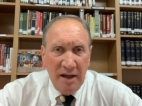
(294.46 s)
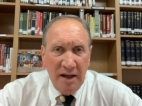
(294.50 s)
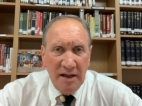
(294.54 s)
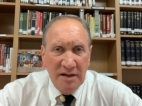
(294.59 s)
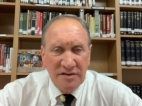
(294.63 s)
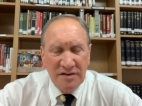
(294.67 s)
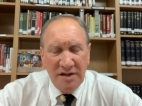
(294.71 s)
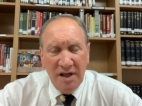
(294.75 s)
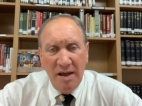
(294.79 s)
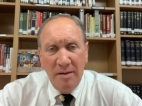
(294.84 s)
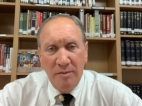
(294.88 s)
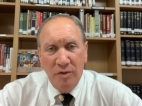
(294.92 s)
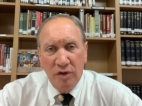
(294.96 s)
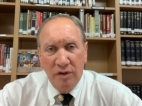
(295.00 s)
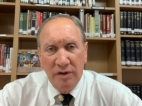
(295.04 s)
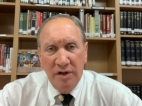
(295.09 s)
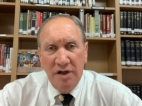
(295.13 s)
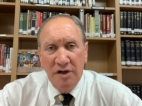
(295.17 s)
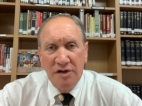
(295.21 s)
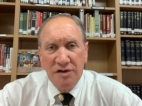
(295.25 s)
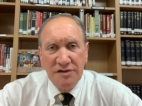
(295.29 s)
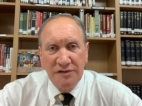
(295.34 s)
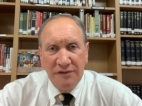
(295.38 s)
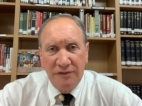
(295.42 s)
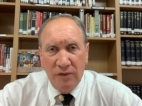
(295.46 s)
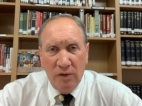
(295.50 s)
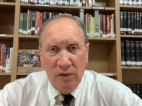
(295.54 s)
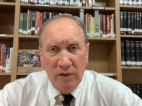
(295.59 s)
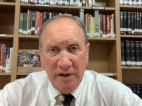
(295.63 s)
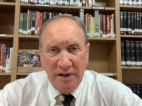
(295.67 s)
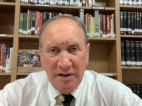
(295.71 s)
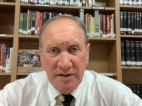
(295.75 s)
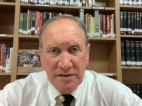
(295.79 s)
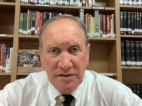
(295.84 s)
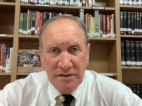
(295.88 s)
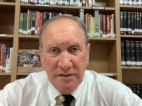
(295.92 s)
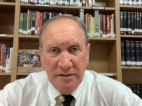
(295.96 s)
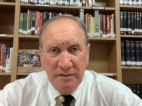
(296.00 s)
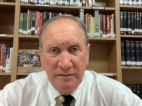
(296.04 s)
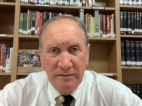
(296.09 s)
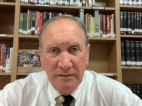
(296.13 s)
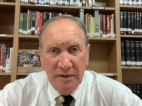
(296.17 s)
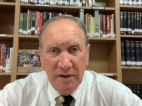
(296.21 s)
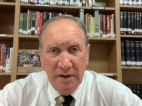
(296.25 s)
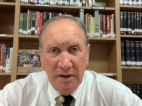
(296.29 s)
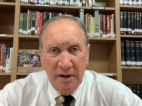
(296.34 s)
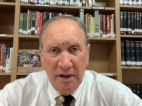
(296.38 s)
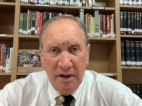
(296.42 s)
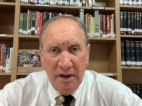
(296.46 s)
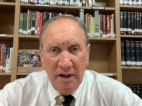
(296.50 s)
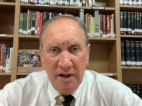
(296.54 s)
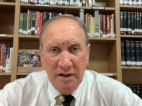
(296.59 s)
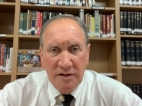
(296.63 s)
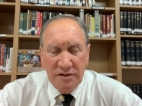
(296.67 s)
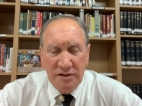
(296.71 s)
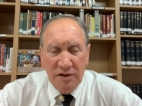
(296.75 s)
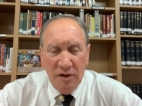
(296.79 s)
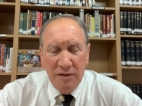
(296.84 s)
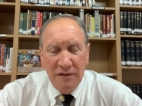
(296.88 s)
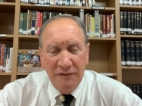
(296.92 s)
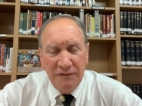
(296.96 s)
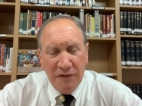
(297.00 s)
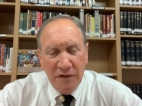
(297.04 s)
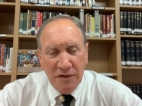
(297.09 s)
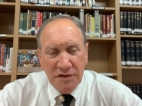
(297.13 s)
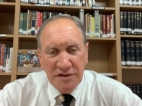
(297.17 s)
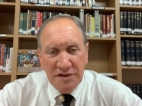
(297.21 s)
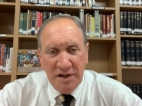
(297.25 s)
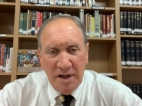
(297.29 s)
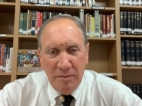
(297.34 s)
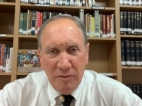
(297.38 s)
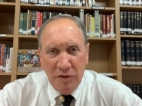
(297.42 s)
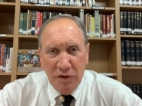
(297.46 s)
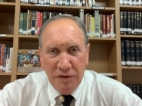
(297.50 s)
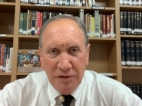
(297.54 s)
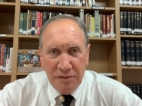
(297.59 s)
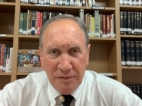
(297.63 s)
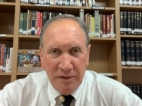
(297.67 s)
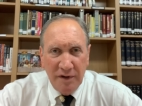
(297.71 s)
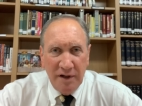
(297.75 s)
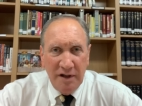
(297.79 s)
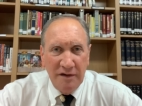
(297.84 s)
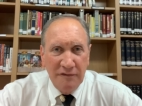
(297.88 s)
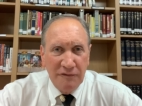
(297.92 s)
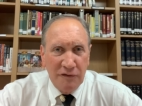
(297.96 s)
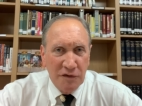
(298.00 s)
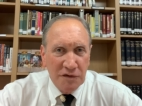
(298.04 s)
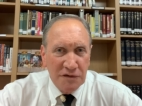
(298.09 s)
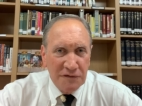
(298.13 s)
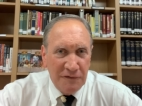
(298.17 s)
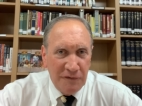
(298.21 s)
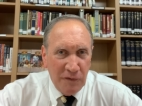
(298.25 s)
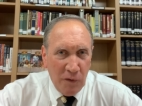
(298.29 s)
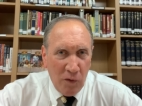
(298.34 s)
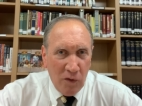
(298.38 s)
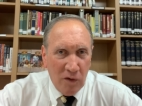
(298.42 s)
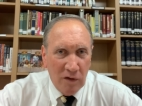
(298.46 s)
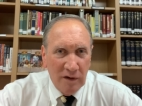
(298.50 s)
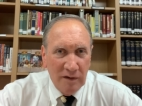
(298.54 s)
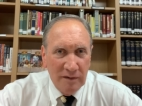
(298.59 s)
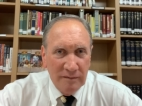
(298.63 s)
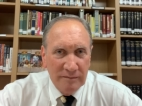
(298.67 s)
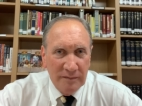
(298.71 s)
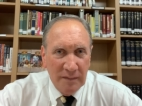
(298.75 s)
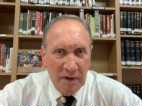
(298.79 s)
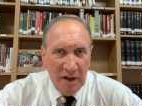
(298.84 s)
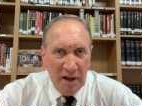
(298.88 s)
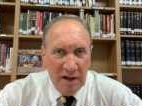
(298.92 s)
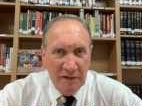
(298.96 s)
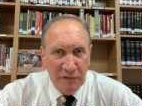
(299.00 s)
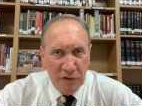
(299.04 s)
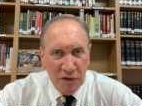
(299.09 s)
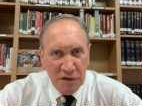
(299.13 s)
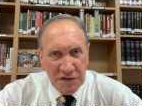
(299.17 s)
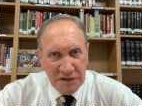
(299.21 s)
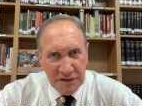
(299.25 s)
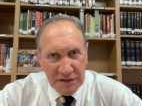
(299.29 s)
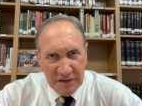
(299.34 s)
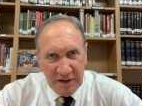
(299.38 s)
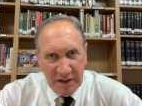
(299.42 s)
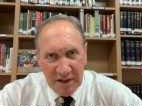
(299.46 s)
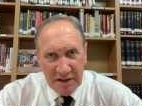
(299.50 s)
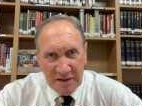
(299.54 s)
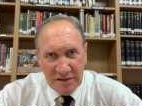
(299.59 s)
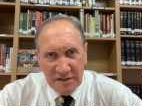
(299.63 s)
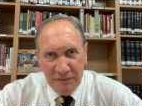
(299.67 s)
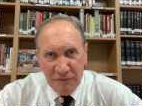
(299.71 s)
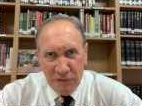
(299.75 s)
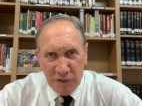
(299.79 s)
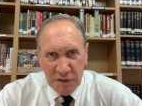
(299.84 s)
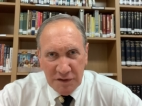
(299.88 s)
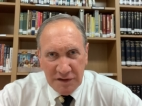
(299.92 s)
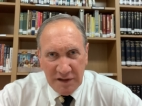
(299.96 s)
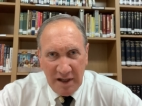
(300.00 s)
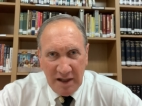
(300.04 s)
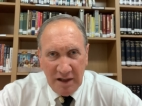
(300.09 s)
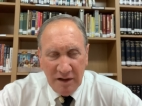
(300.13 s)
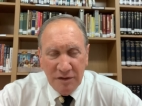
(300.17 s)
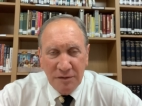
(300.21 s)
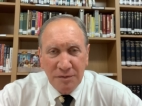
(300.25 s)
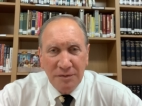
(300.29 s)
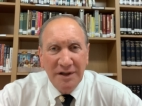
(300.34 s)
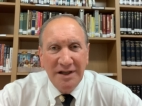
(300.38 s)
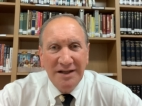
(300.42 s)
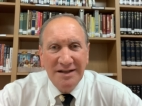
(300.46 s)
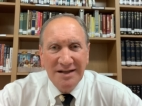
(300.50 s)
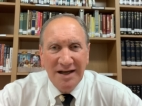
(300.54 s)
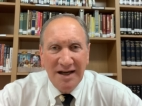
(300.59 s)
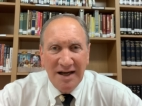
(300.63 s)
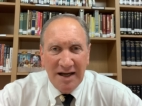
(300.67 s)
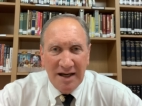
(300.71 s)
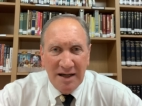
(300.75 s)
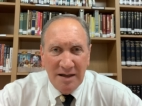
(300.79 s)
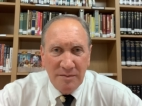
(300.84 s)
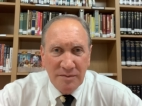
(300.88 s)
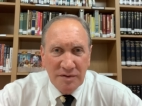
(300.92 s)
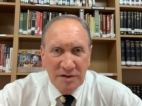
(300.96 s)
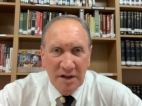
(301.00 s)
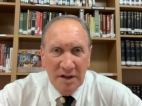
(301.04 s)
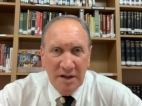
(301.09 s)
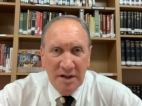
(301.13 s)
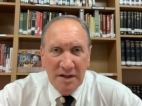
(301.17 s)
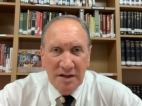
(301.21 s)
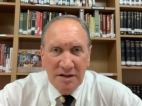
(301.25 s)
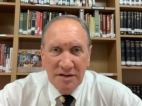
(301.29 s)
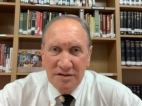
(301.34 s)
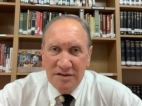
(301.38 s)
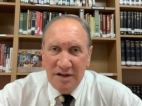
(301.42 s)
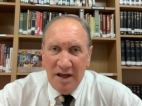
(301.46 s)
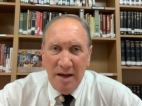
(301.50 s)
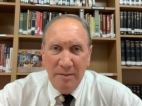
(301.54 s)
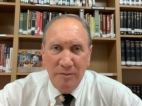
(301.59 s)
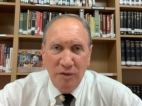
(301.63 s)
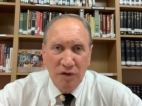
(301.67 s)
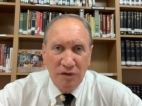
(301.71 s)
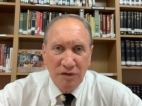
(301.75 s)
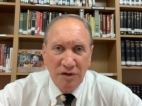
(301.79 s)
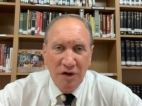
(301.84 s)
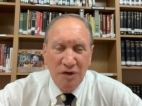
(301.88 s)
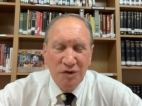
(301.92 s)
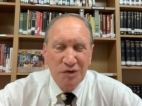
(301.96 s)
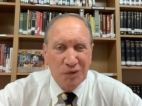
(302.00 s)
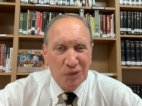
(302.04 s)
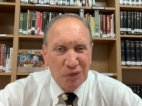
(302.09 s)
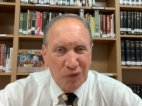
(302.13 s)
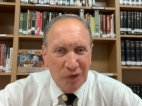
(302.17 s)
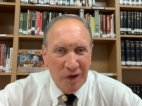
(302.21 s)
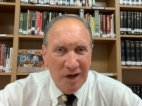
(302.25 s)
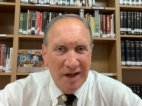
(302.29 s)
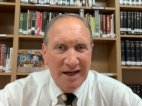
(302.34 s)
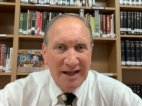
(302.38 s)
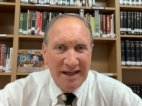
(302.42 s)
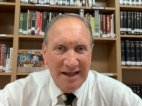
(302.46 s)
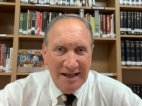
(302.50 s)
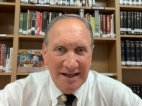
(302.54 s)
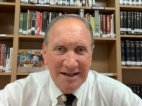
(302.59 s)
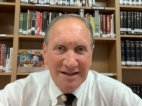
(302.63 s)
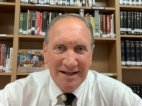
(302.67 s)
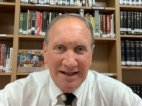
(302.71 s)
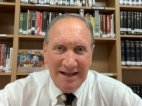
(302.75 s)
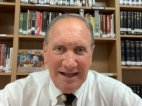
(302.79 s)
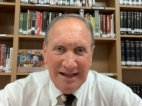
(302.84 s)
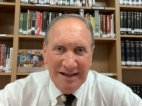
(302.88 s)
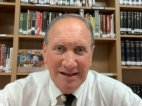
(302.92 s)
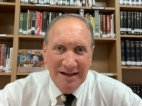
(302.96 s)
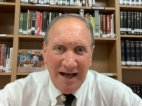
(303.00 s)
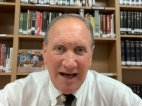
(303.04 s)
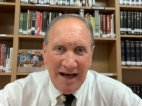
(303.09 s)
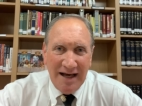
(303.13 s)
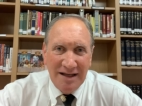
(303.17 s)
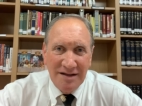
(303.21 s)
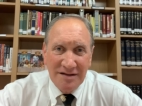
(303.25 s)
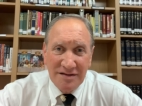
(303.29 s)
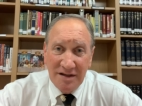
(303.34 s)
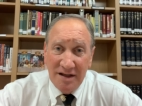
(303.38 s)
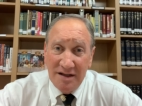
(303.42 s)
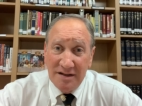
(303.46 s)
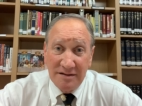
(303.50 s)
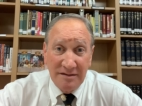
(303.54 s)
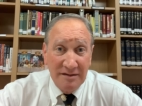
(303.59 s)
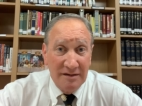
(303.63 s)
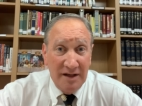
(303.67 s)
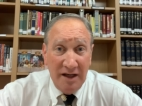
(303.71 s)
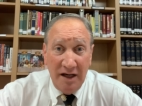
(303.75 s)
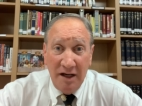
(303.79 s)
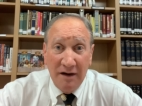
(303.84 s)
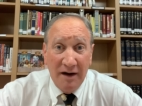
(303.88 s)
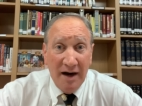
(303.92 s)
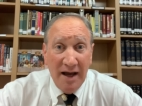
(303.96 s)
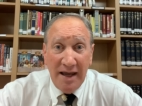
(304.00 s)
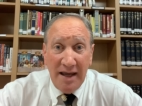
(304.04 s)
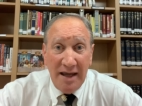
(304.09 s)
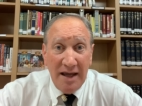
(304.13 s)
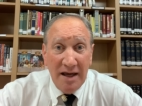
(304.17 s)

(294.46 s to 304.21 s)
And Samuel hears a voice. And so in 1 Samuel 3 and verse 4 and verse 6 and verse 8, three times Samuel goes running into Eli and says, Here I